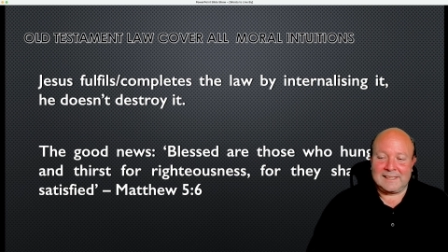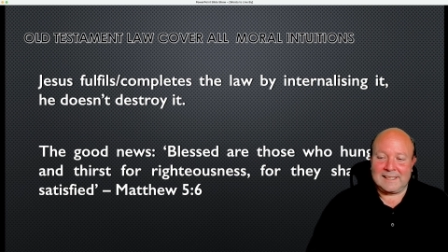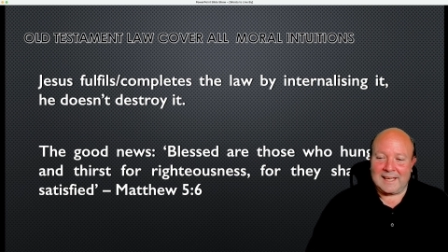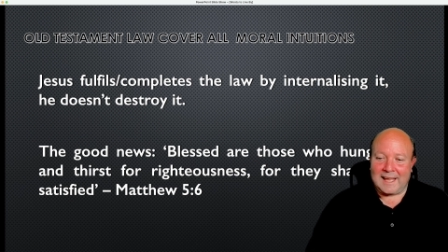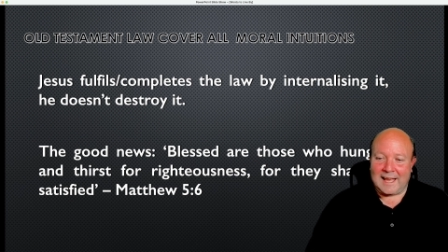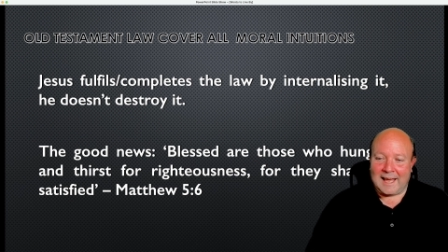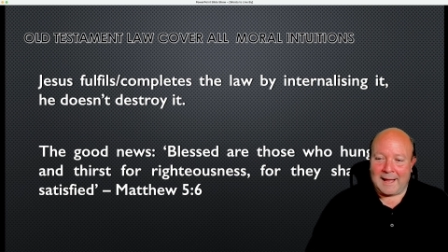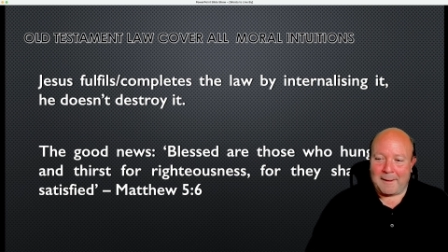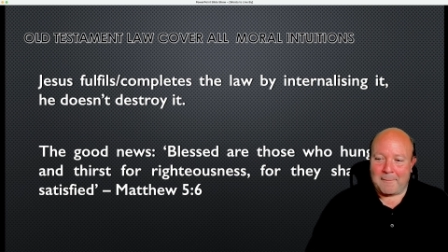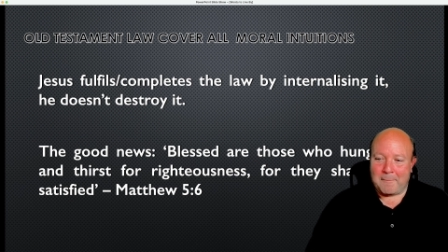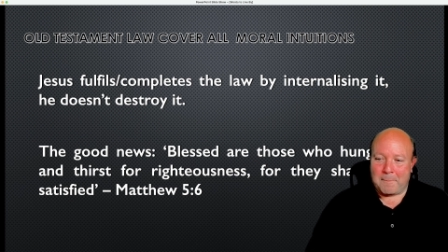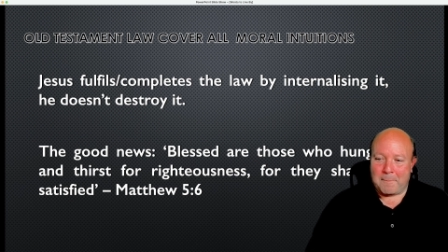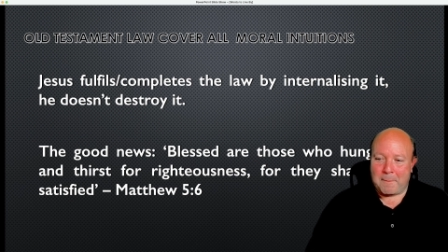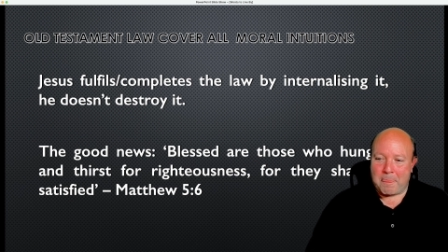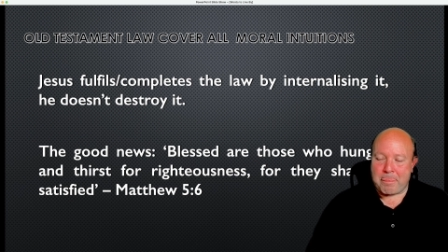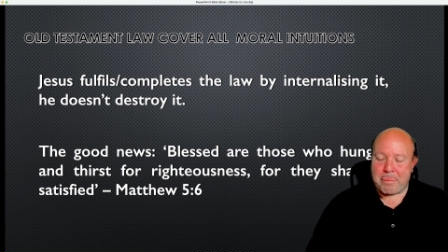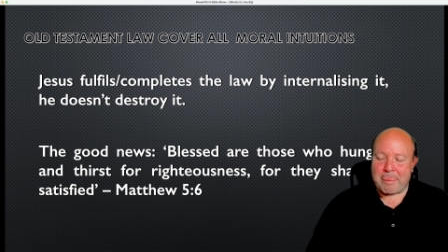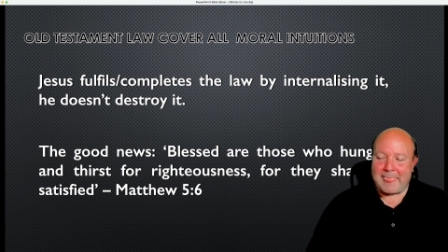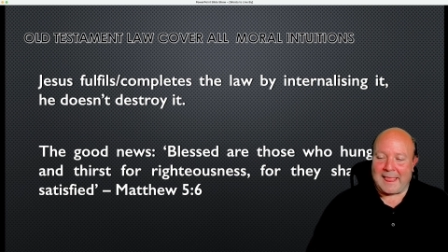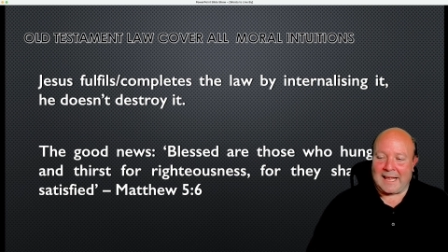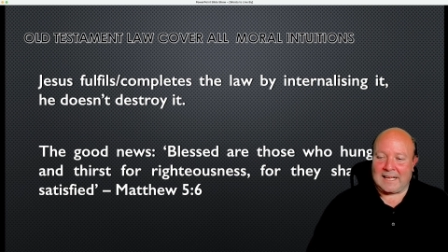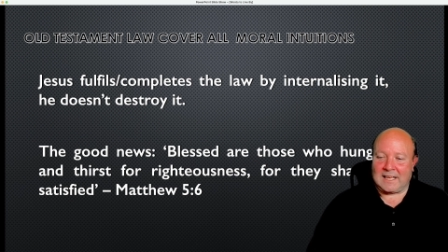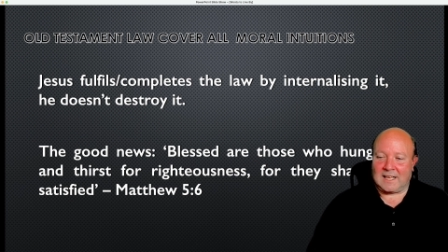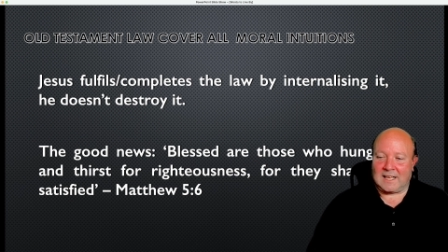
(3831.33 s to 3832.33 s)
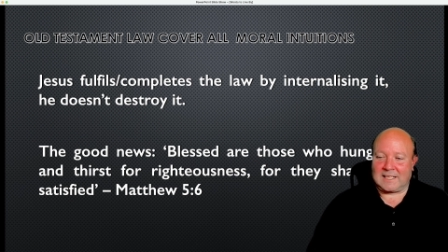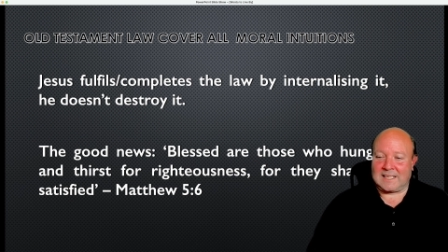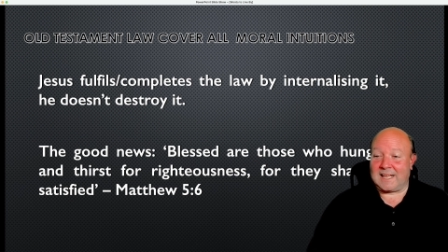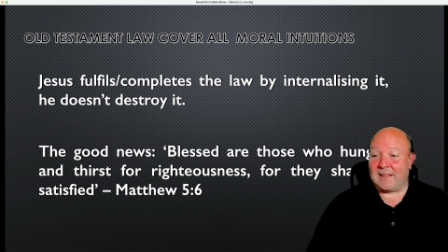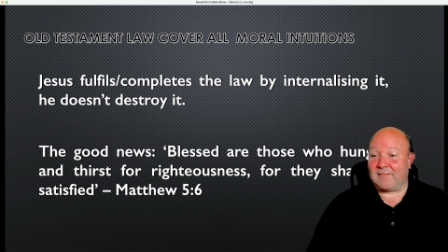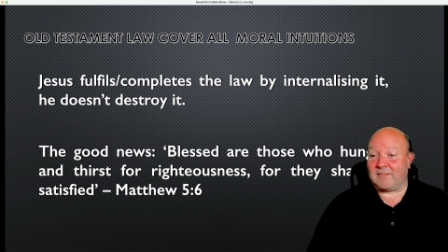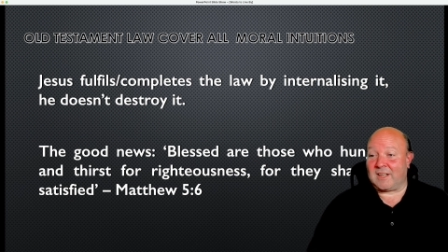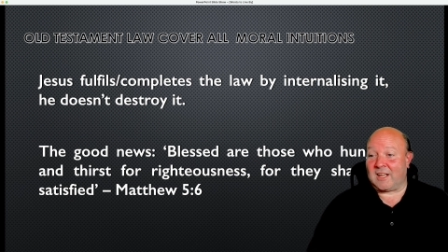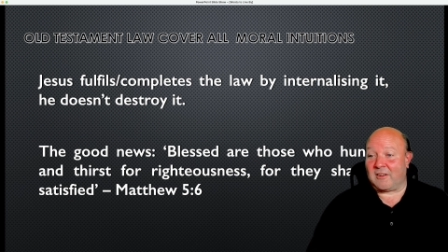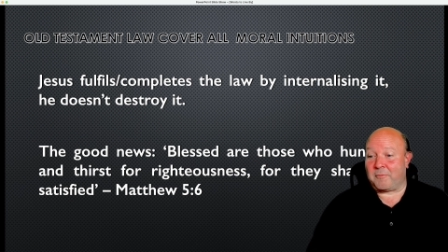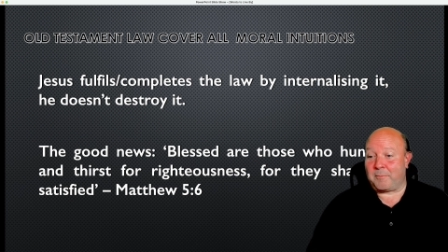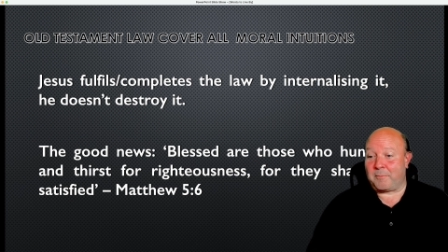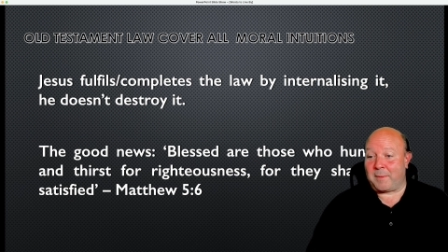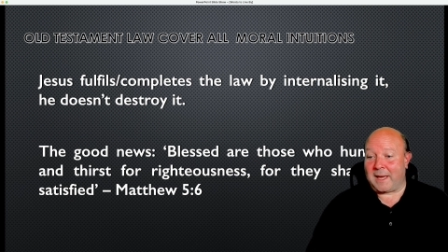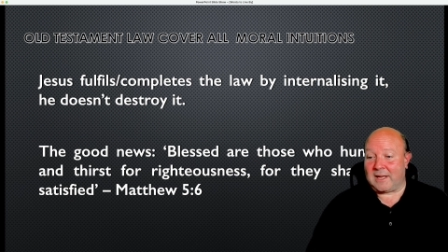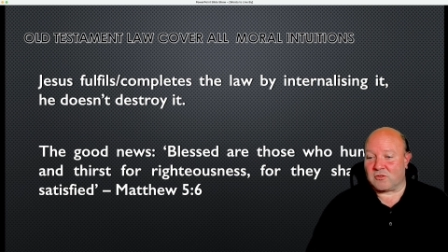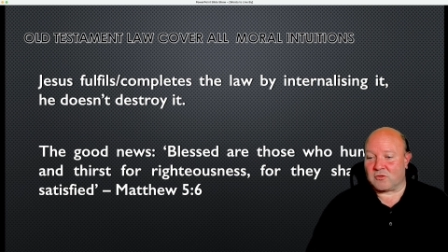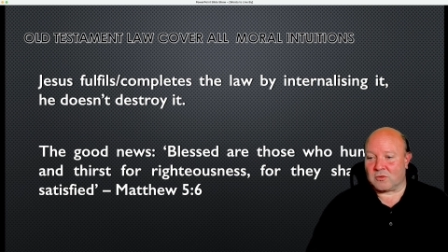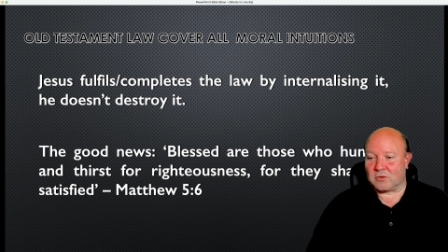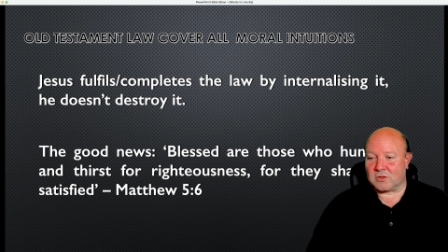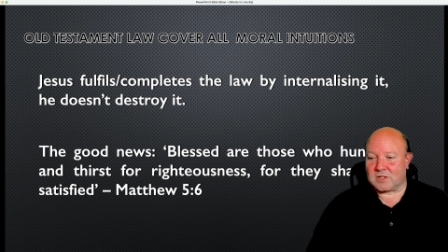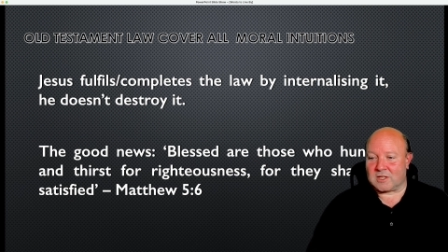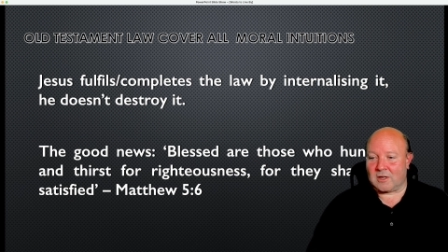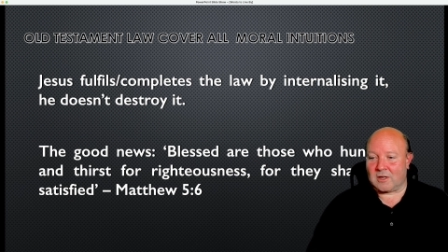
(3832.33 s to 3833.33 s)
And I didn't have enough
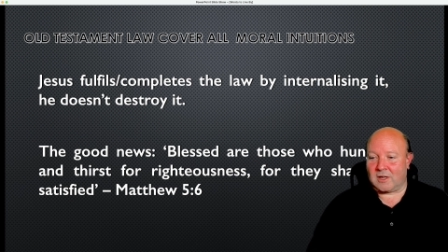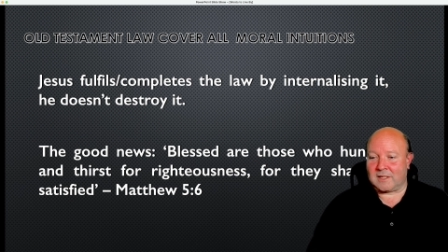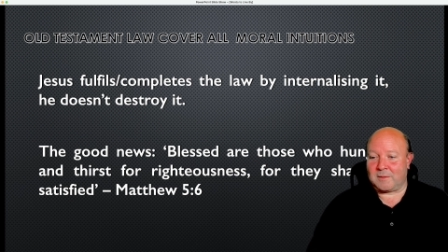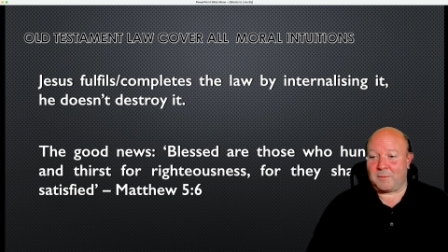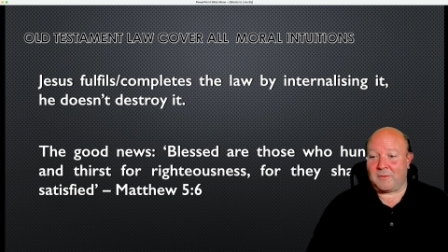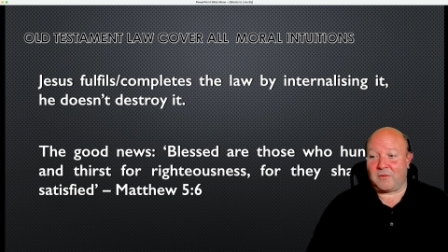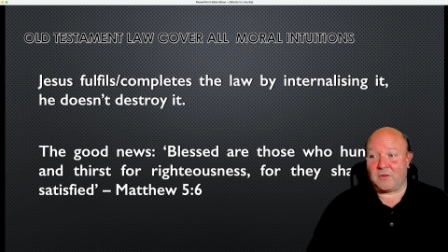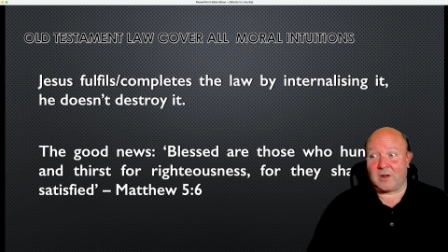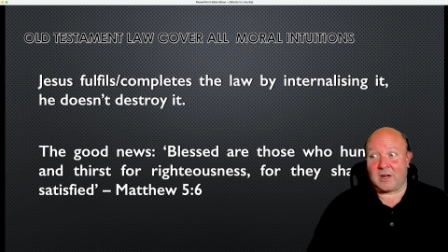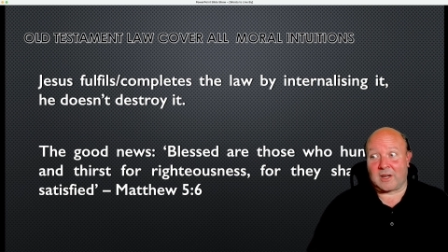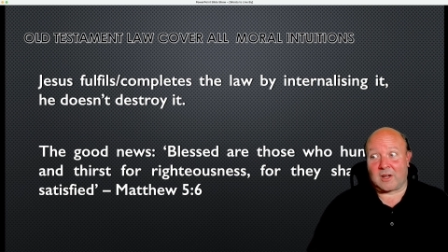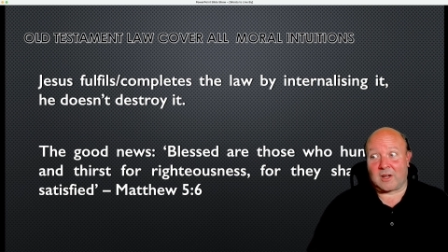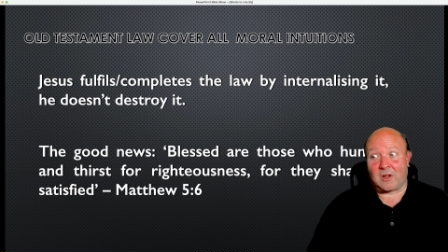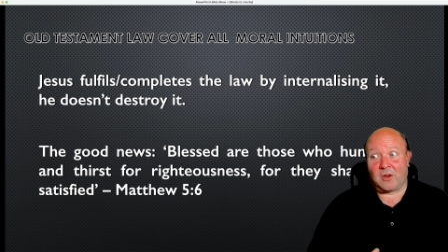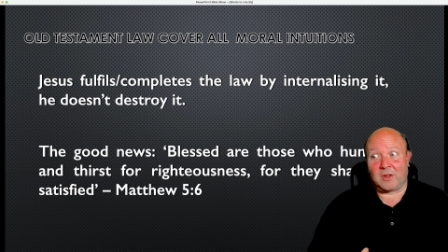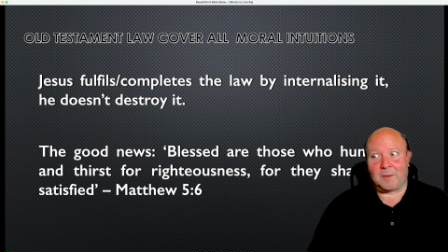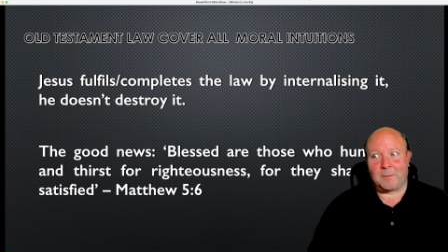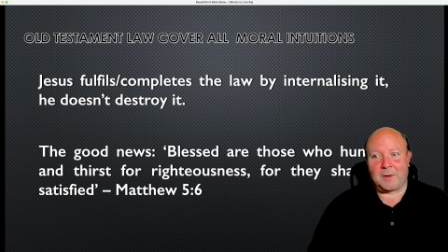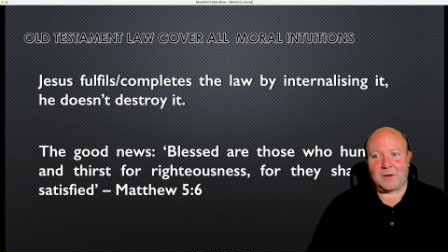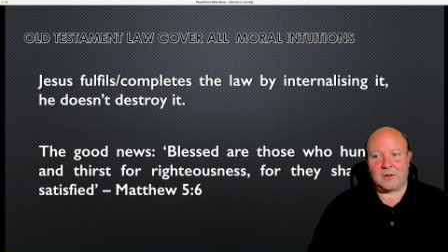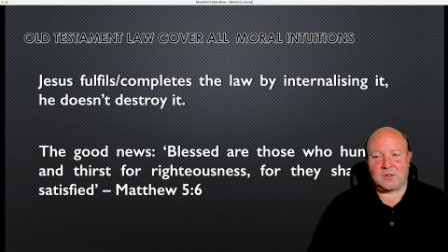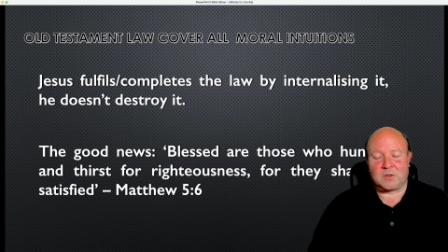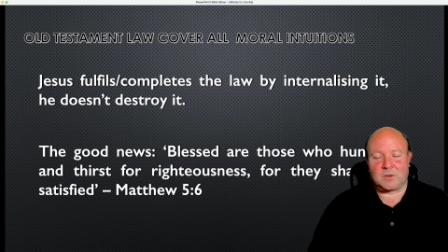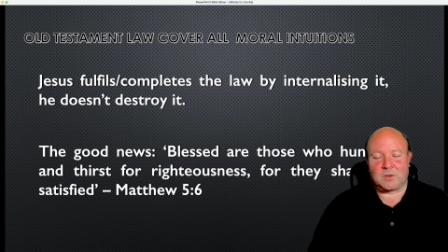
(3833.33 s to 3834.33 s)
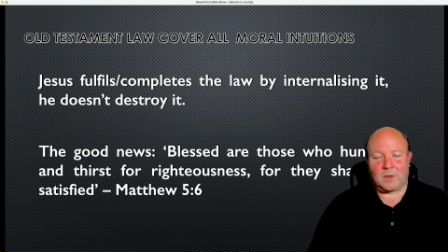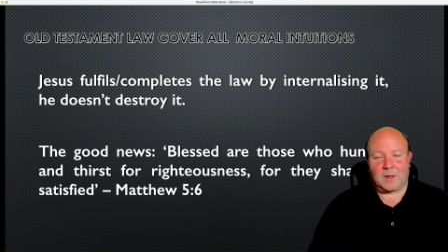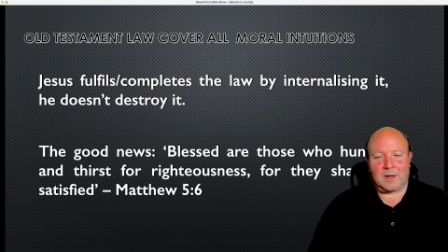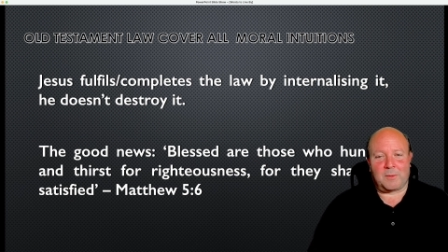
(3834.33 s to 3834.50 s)
petrol, so before I got on the motorway,